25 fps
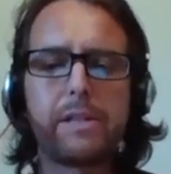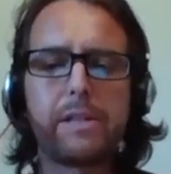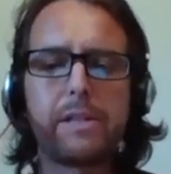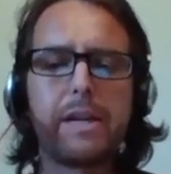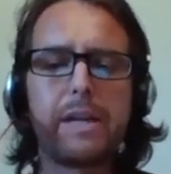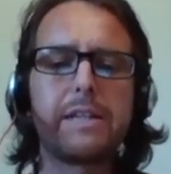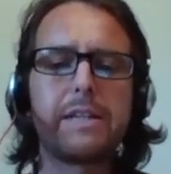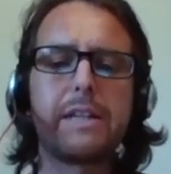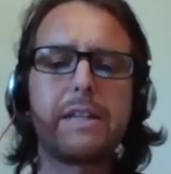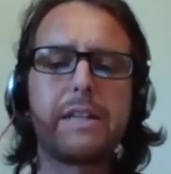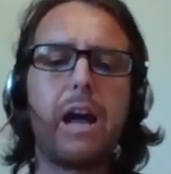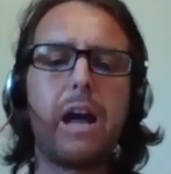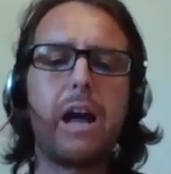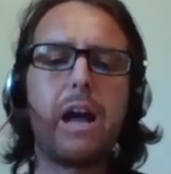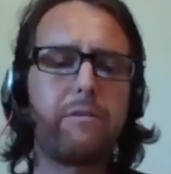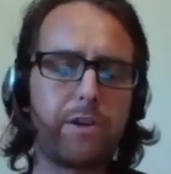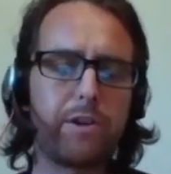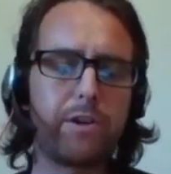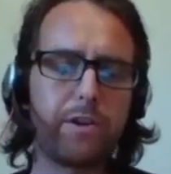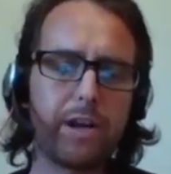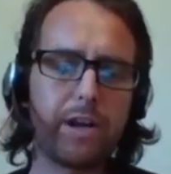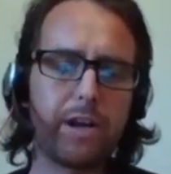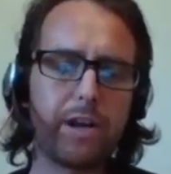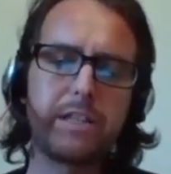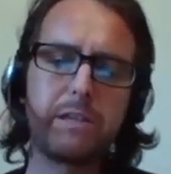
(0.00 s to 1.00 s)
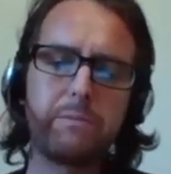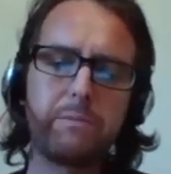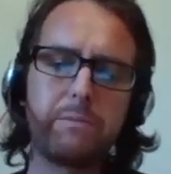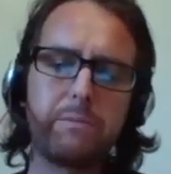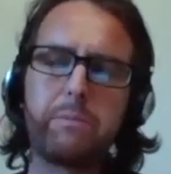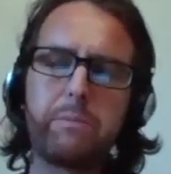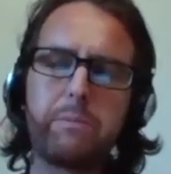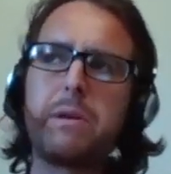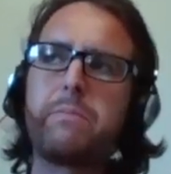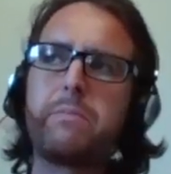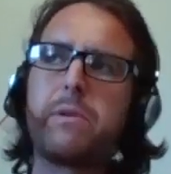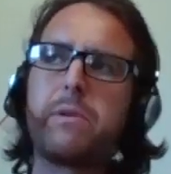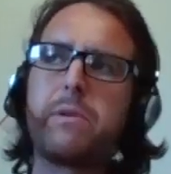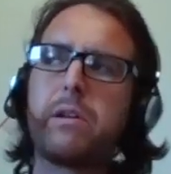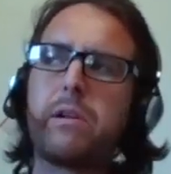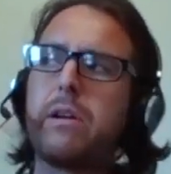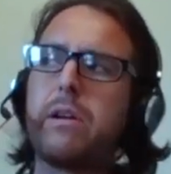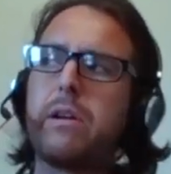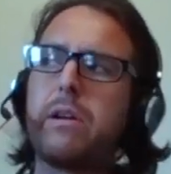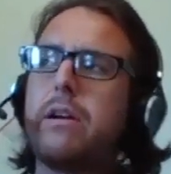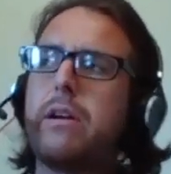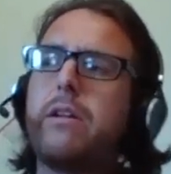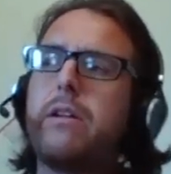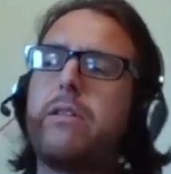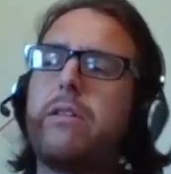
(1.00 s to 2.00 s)
and uniting with the people.
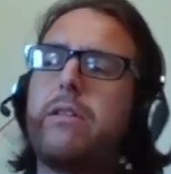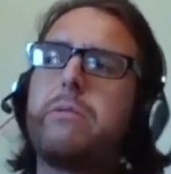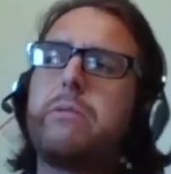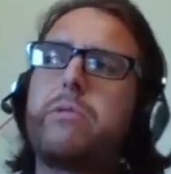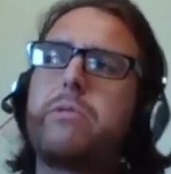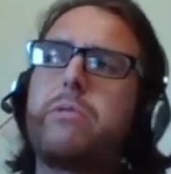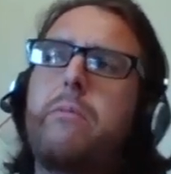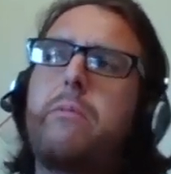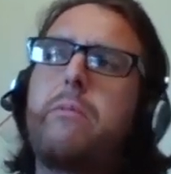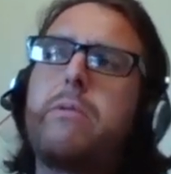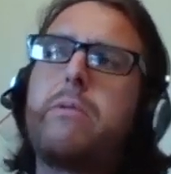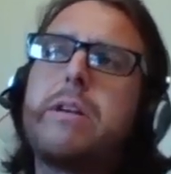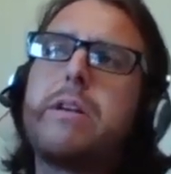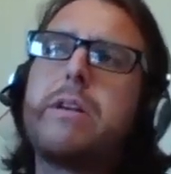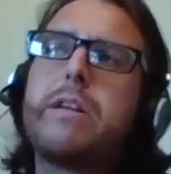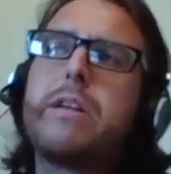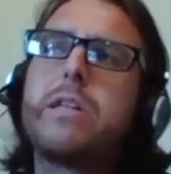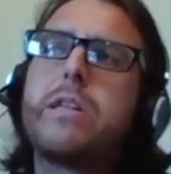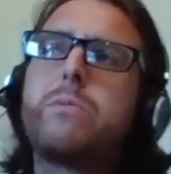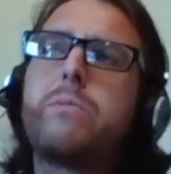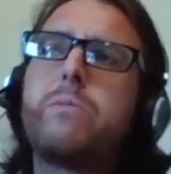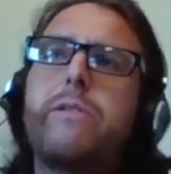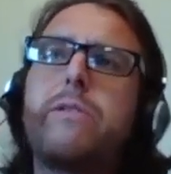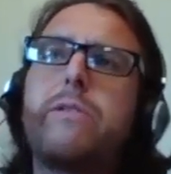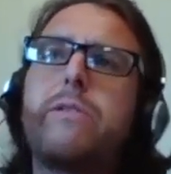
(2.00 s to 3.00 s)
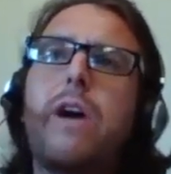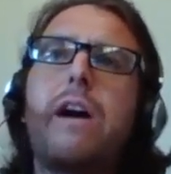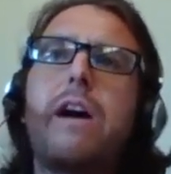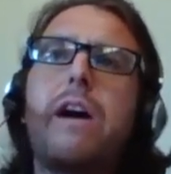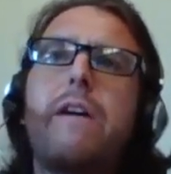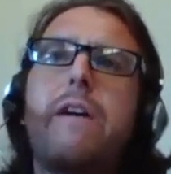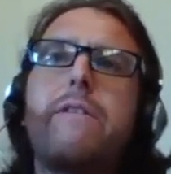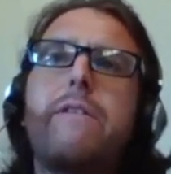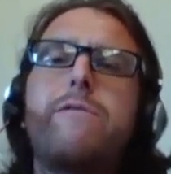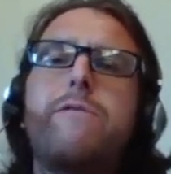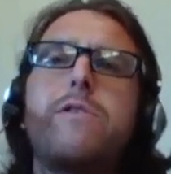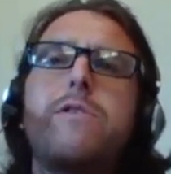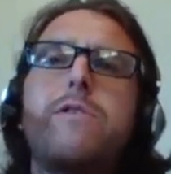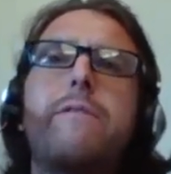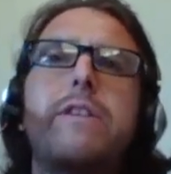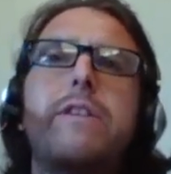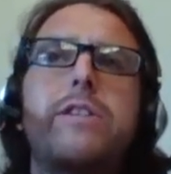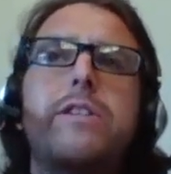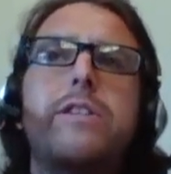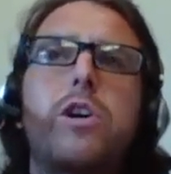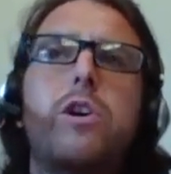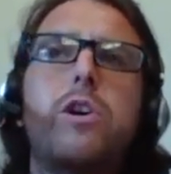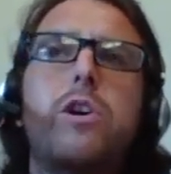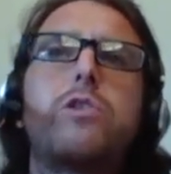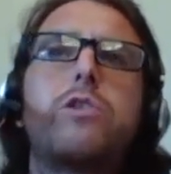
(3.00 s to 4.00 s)
The problem is, if you have an
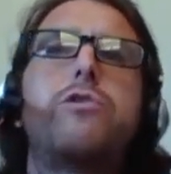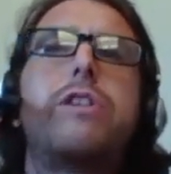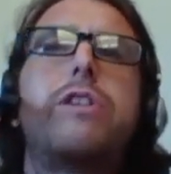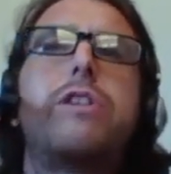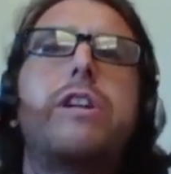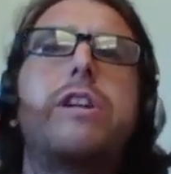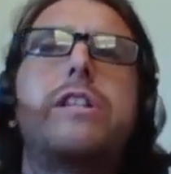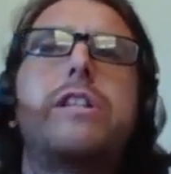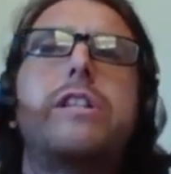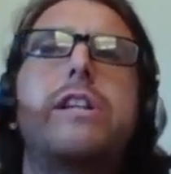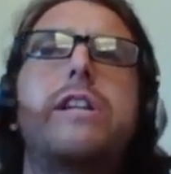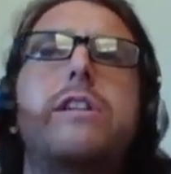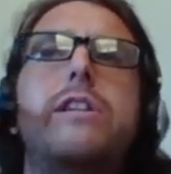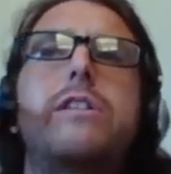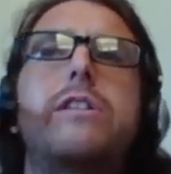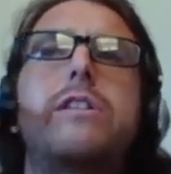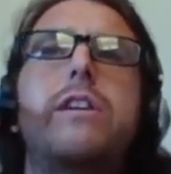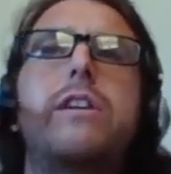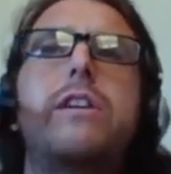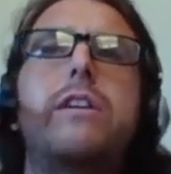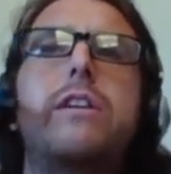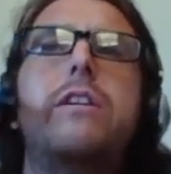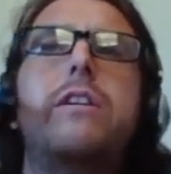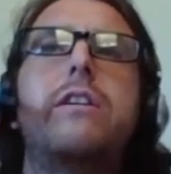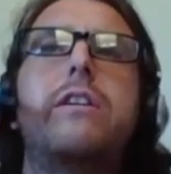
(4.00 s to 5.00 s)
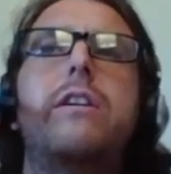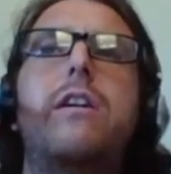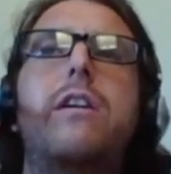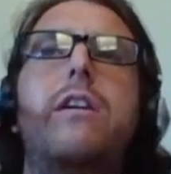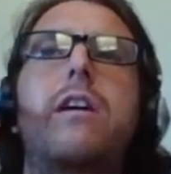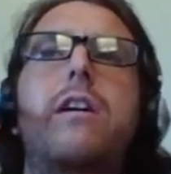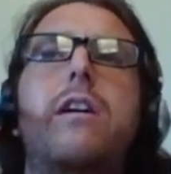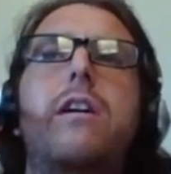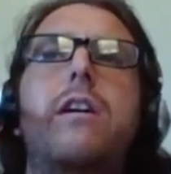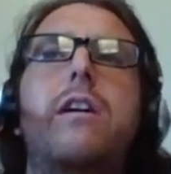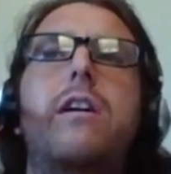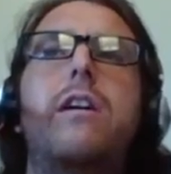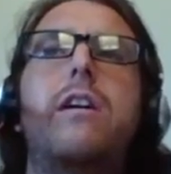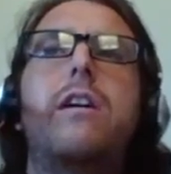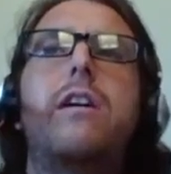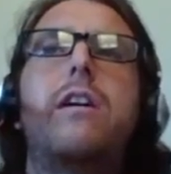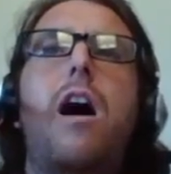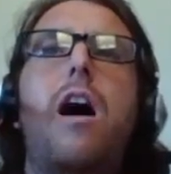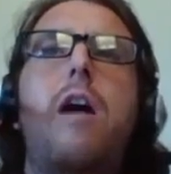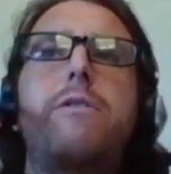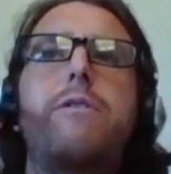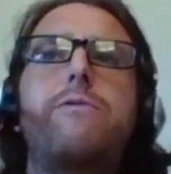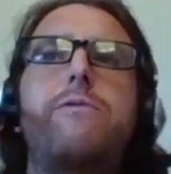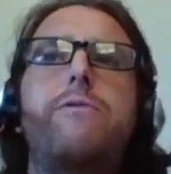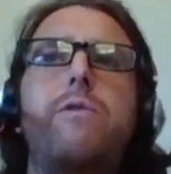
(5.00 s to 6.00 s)
indoctrinated
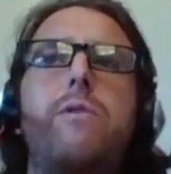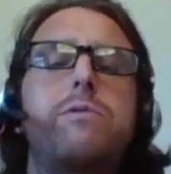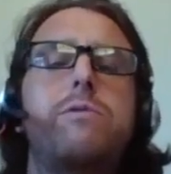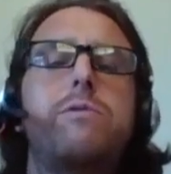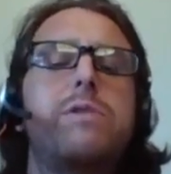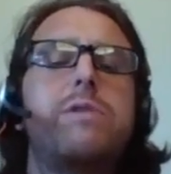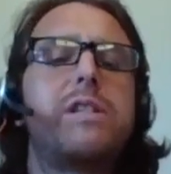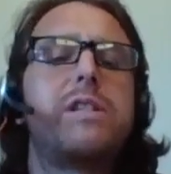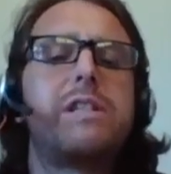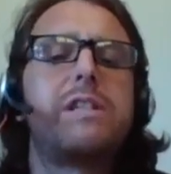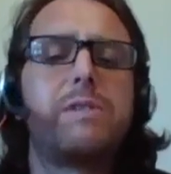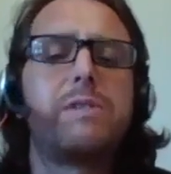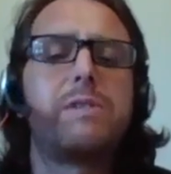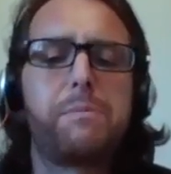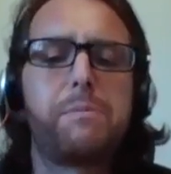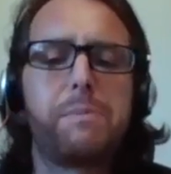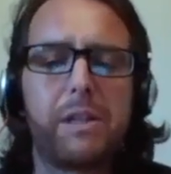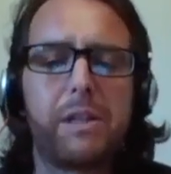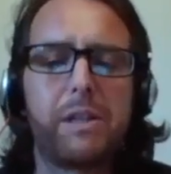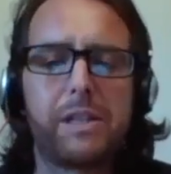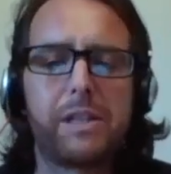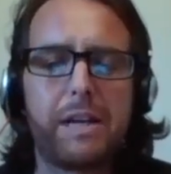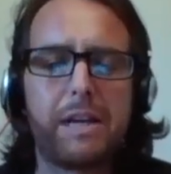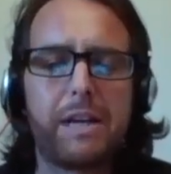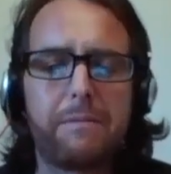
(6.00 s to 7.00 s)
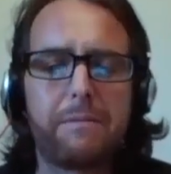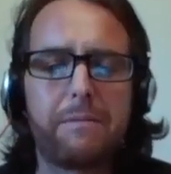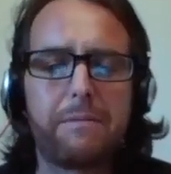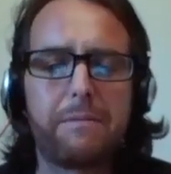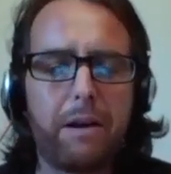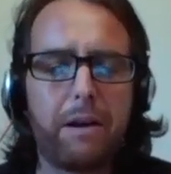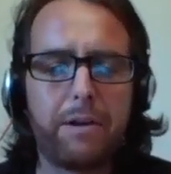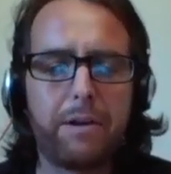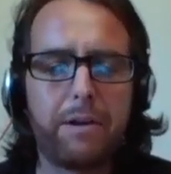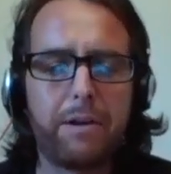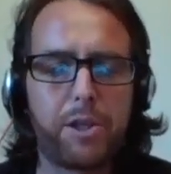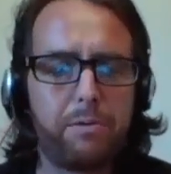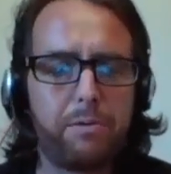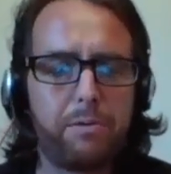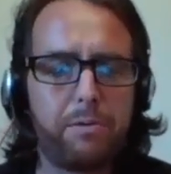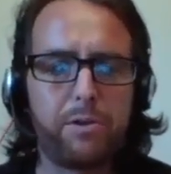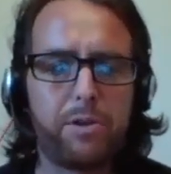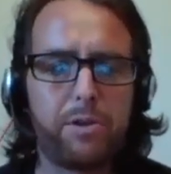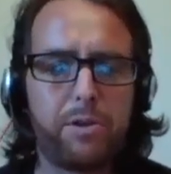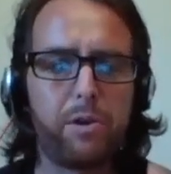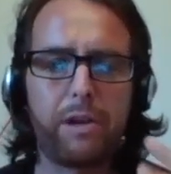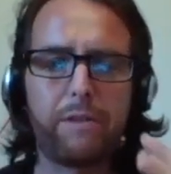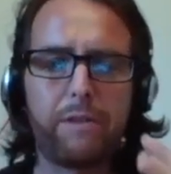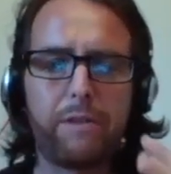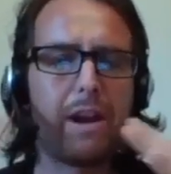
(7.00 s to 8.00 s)
army force who doesn't even speak the same language,
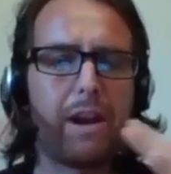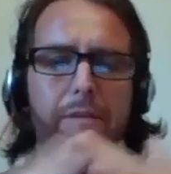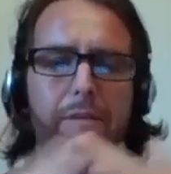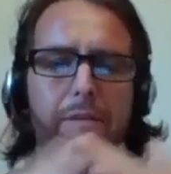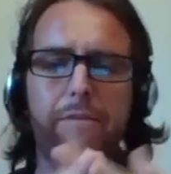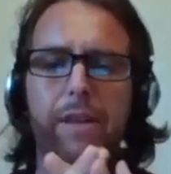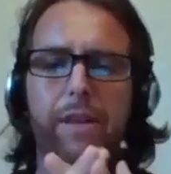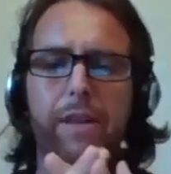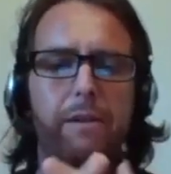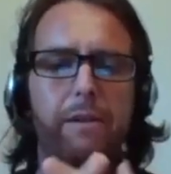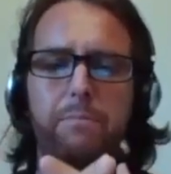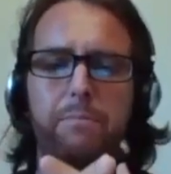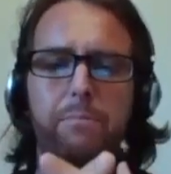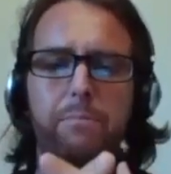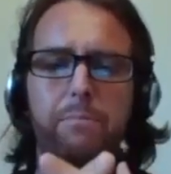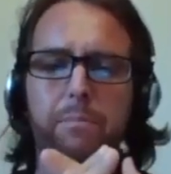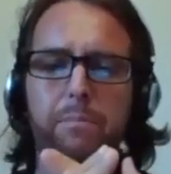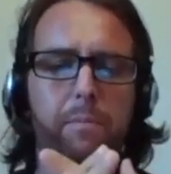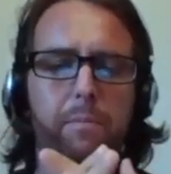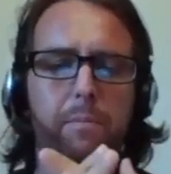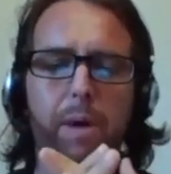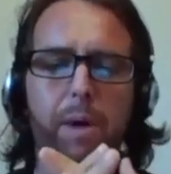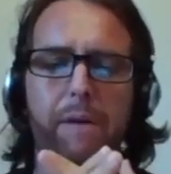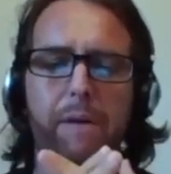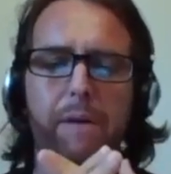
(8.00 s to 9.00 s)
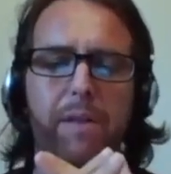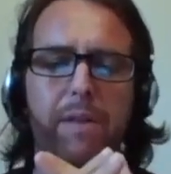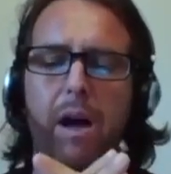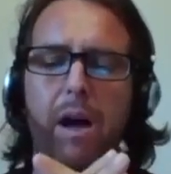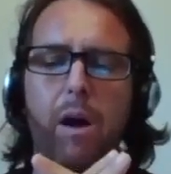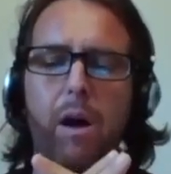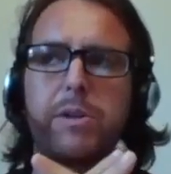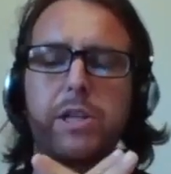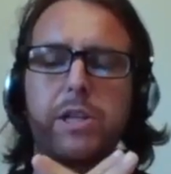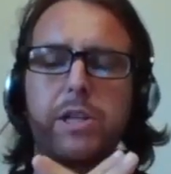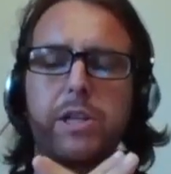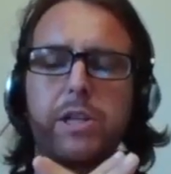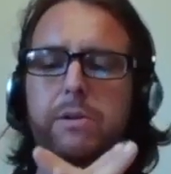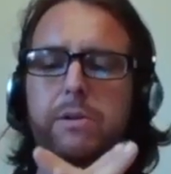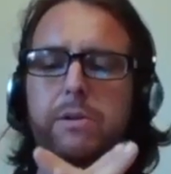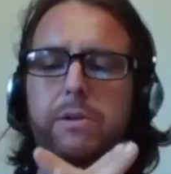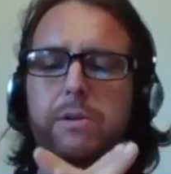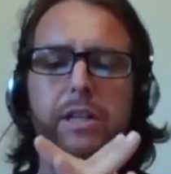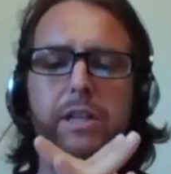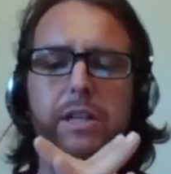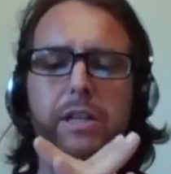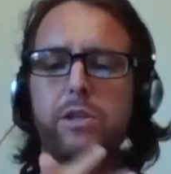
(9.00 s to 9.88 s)
you don't even have that opportunity